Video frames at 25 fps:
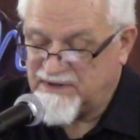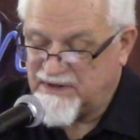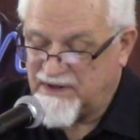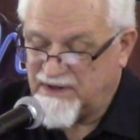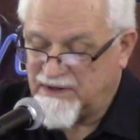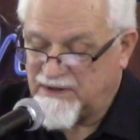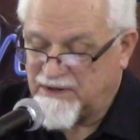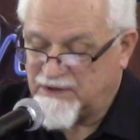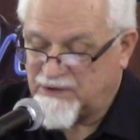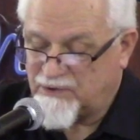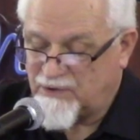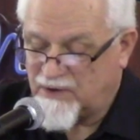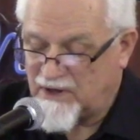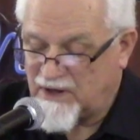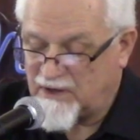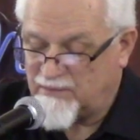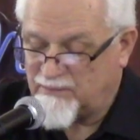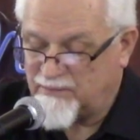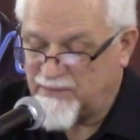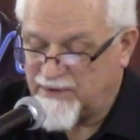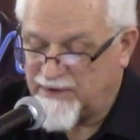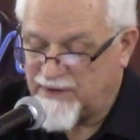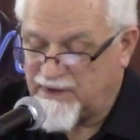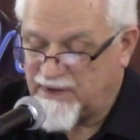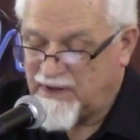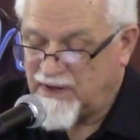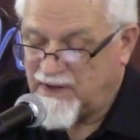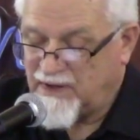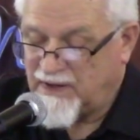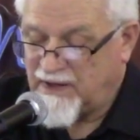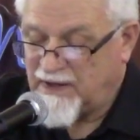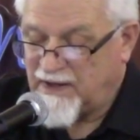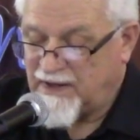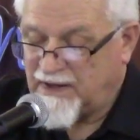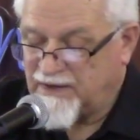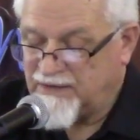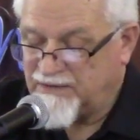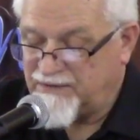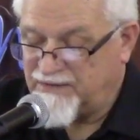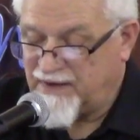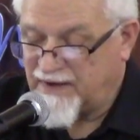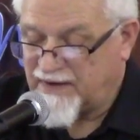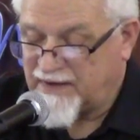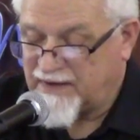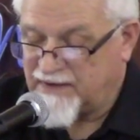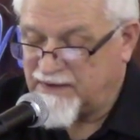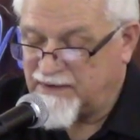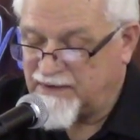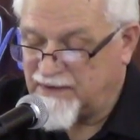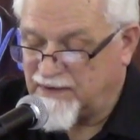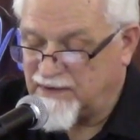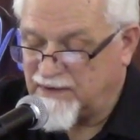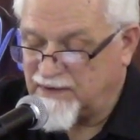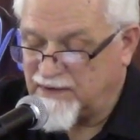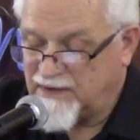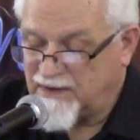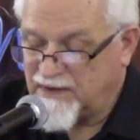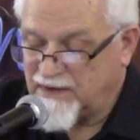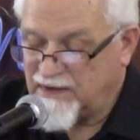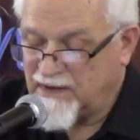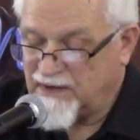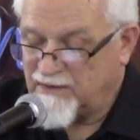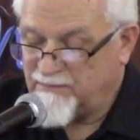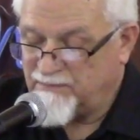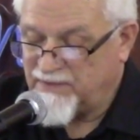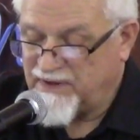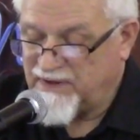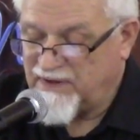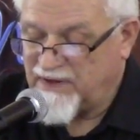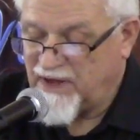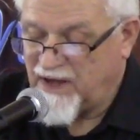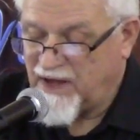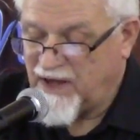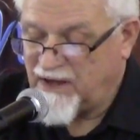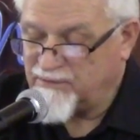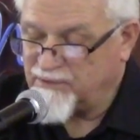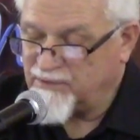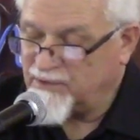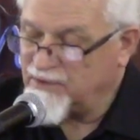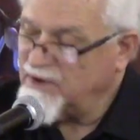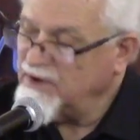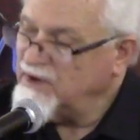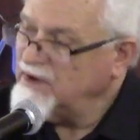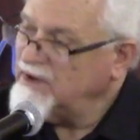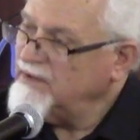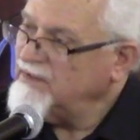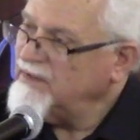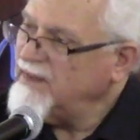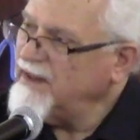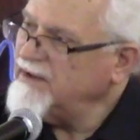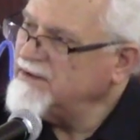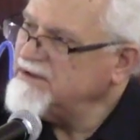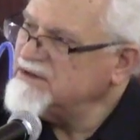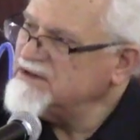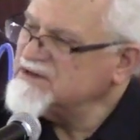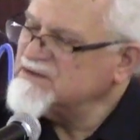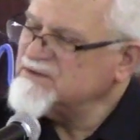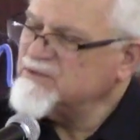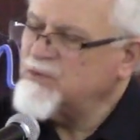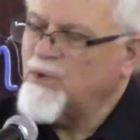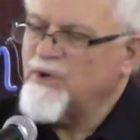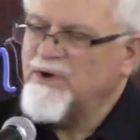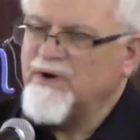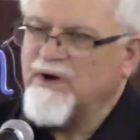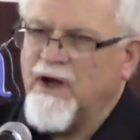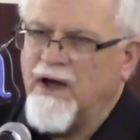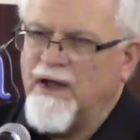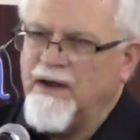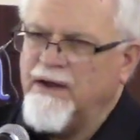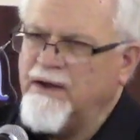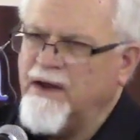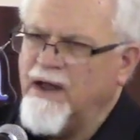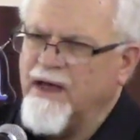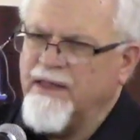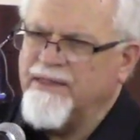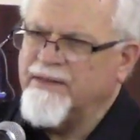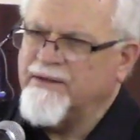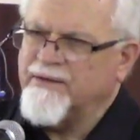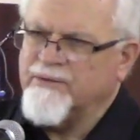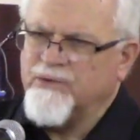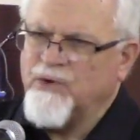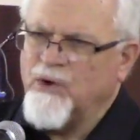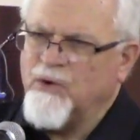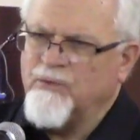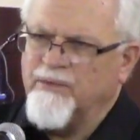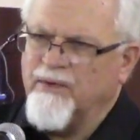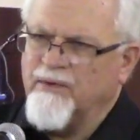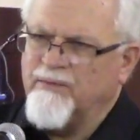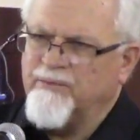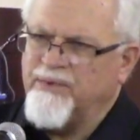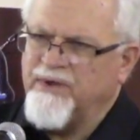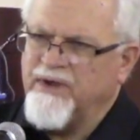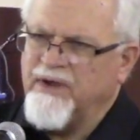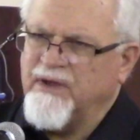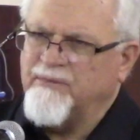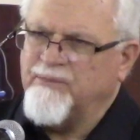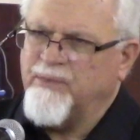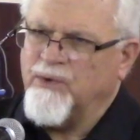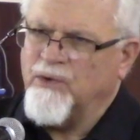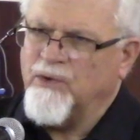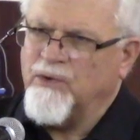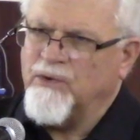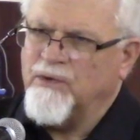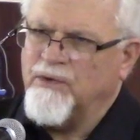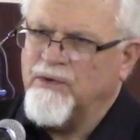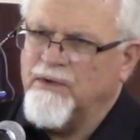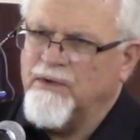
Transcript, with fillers: incredibly decadent behavior. They just weren't another group of people.